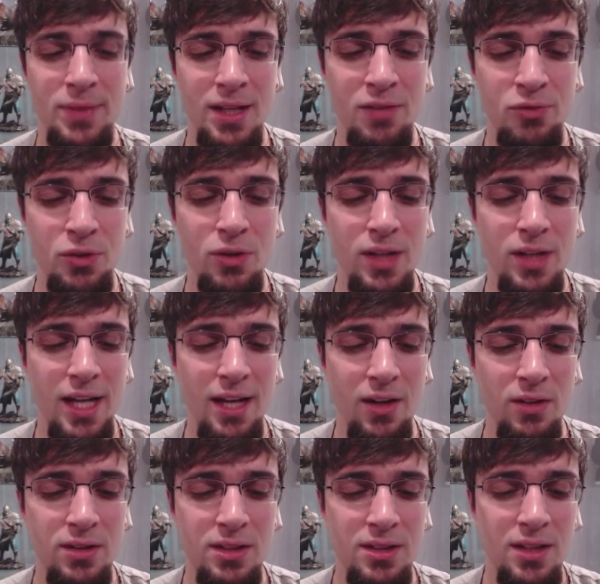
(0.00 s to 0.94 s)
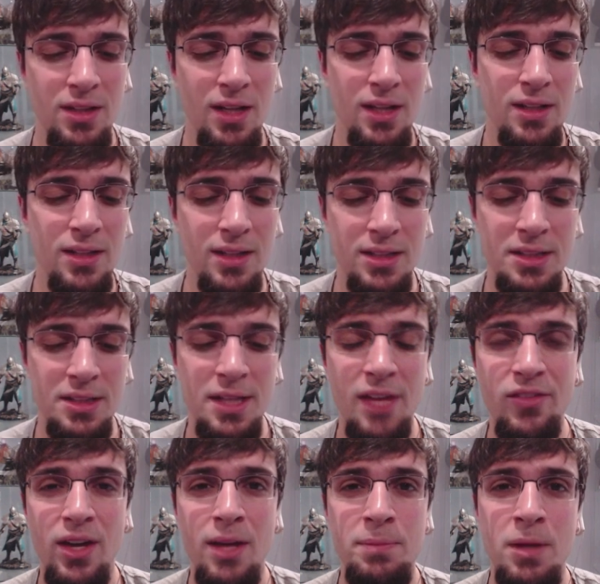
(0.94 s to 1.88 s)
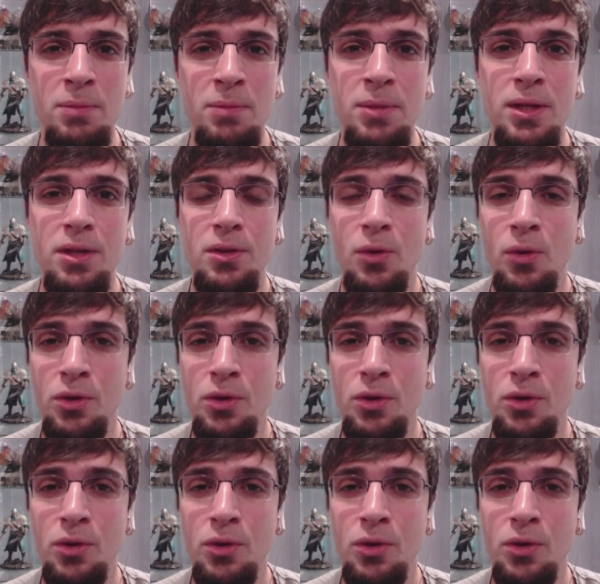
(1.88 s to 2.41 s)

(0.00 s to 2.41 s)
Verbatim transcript: If your account doesn't have APP